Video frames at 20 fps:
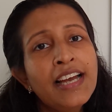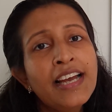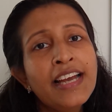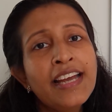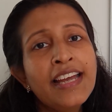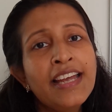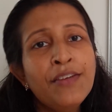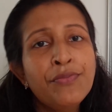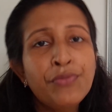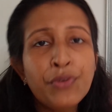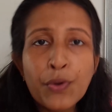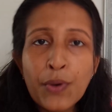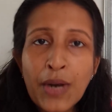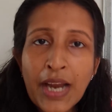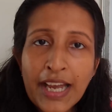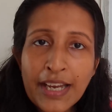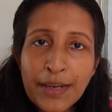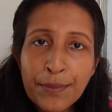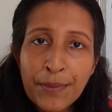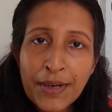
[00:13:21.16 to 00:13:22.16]
If you
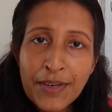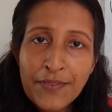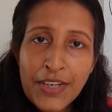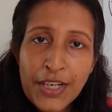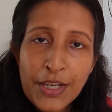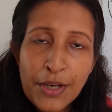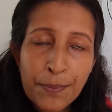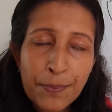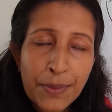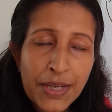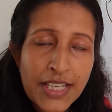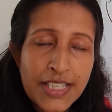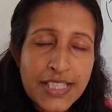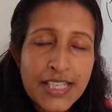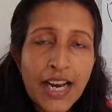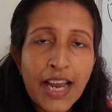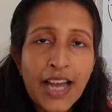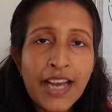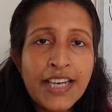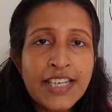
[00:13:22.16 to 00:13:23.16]
like my video, please
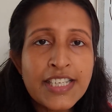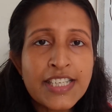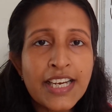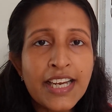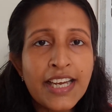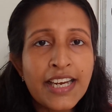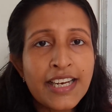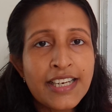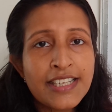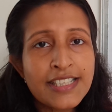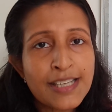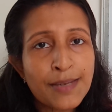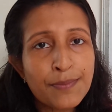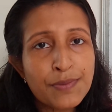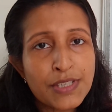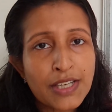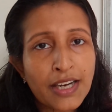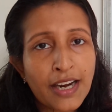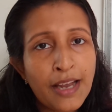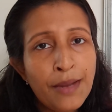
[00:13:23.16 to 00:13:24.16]
like, share and
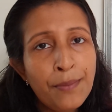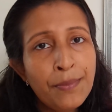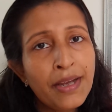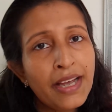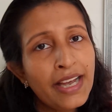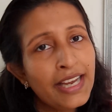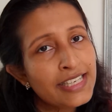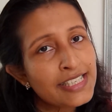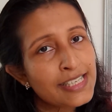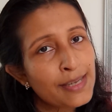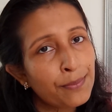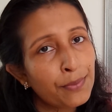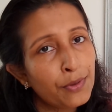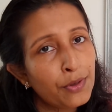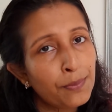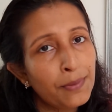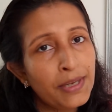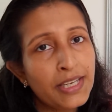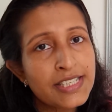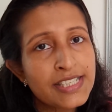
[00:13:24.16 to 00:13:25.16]
subscribe and support
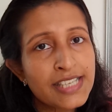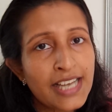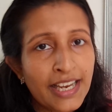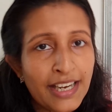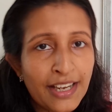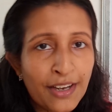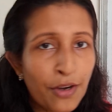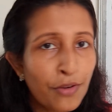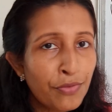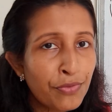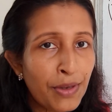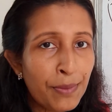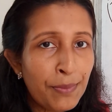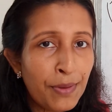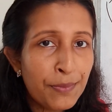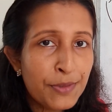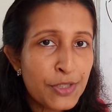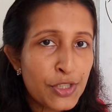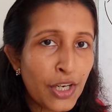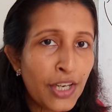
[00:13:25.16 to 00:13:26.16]
me. Signing off, Femi
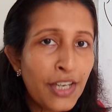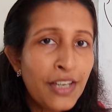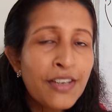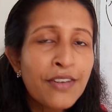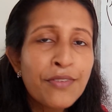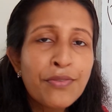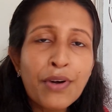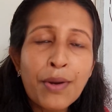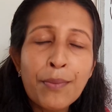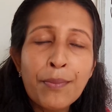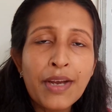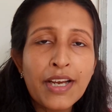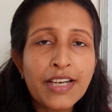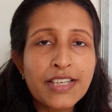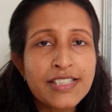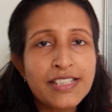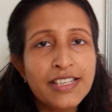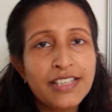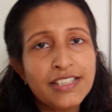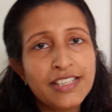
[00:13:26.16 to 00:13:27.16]
Bijoy from
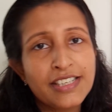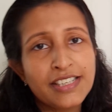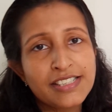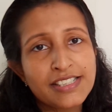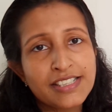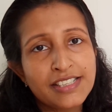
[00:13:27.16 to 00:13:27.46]
Maths Ninjas.